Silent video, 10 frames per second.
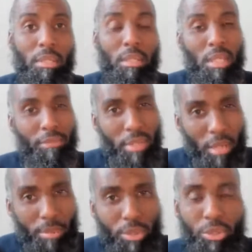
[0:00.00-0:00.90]
And you have an
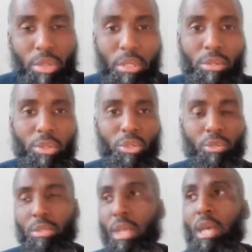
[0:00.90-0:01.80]
opportunity on your
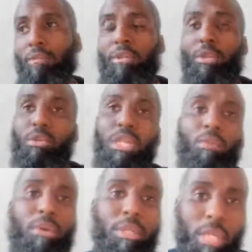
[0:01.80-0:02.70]
shoulders. For those
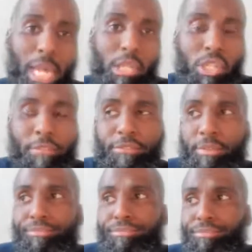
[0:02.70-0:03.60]
that work the night
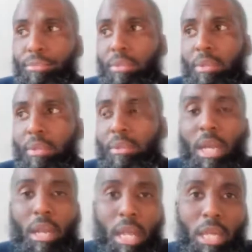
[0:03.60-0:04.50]
shift, you
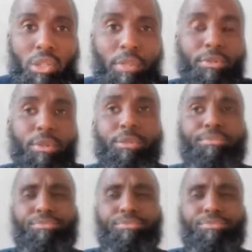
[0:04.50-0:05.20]
got a night shift on you.